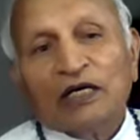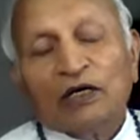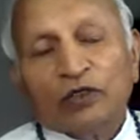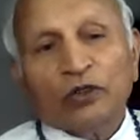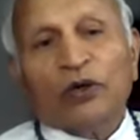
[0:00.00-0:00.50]

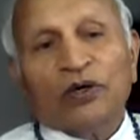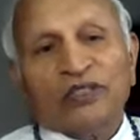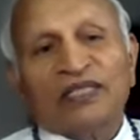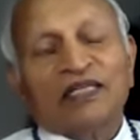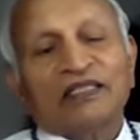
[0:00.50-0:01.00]
your
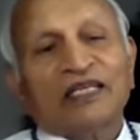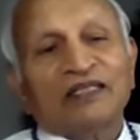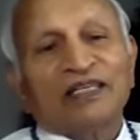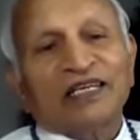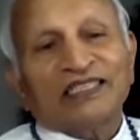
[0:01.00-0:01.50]

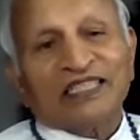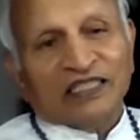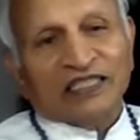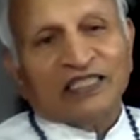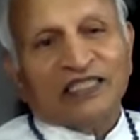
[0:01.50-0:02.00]

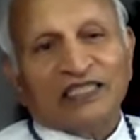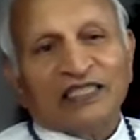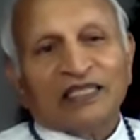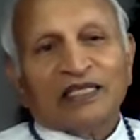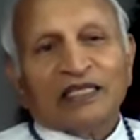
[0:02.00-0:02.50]
generosity.
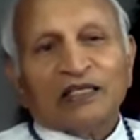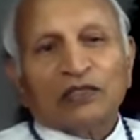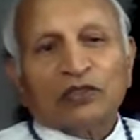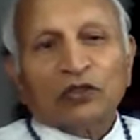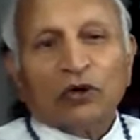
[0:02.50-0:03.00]

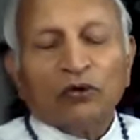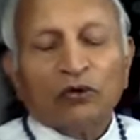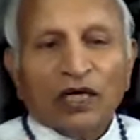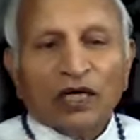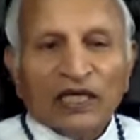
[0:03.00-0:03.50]
So
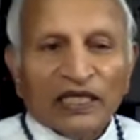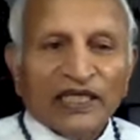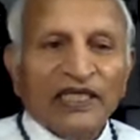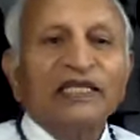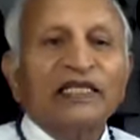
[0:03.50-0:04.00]

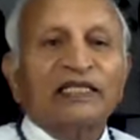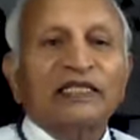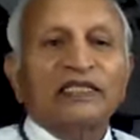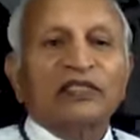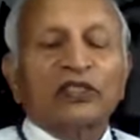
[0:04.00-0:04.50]

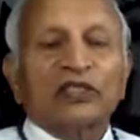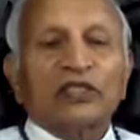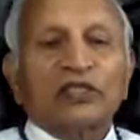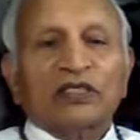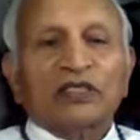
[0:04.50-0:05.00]
increase
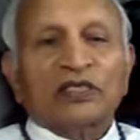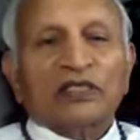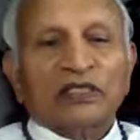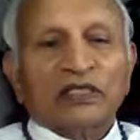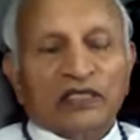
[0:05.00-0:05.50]

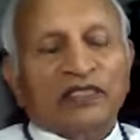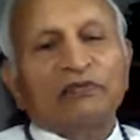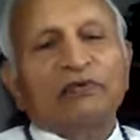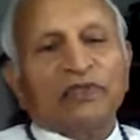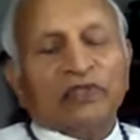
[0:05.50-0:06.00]
the
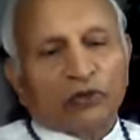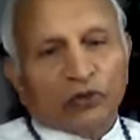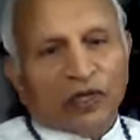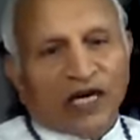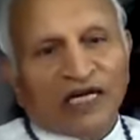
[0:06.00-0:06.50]
devotion to
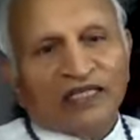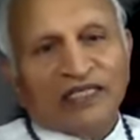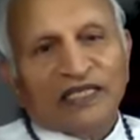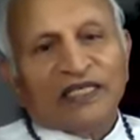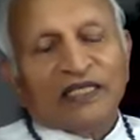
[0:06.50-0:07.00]
God,
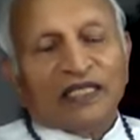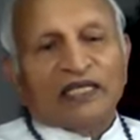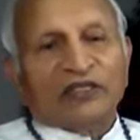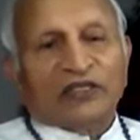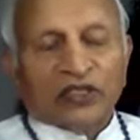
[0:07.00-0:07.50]
then
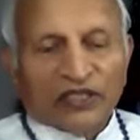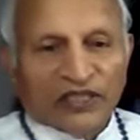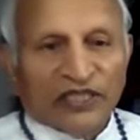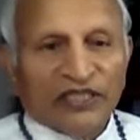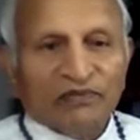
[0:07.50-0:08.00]

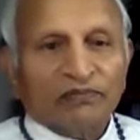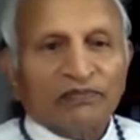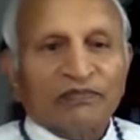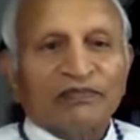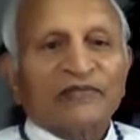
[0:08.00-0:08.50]
sakya
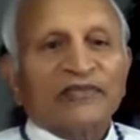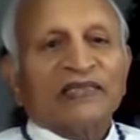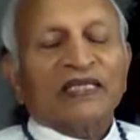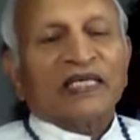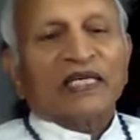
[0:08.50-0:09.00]

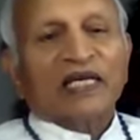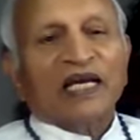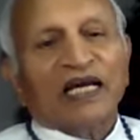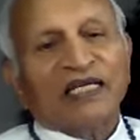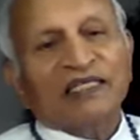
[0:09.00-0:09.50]

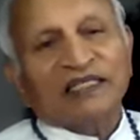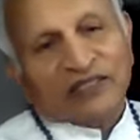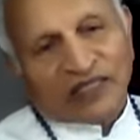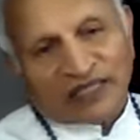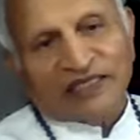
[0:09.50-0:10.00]
and
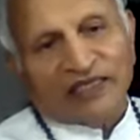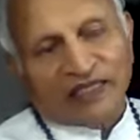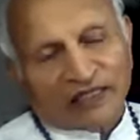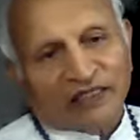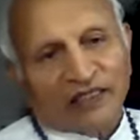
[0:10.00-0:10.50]
surrender.
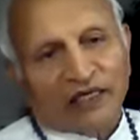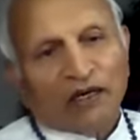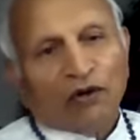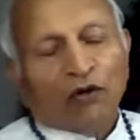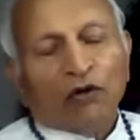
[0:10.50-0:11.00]

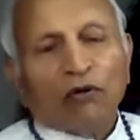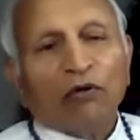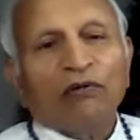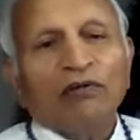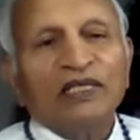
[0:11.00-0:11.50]

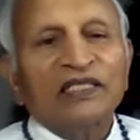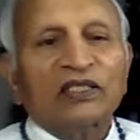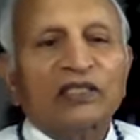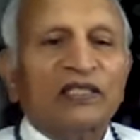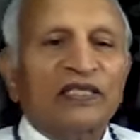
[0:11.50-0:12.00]
All these
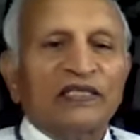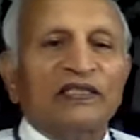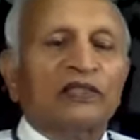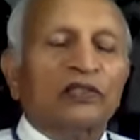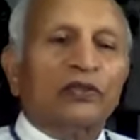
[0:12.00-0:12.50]

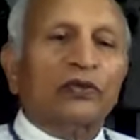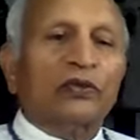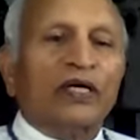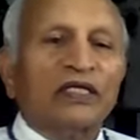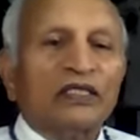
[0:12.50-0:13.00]
things you
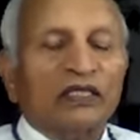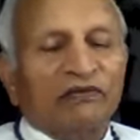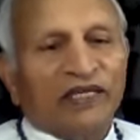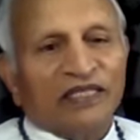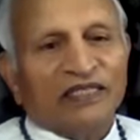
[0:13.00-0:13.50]

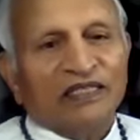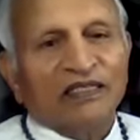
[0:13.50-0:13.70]
cultivate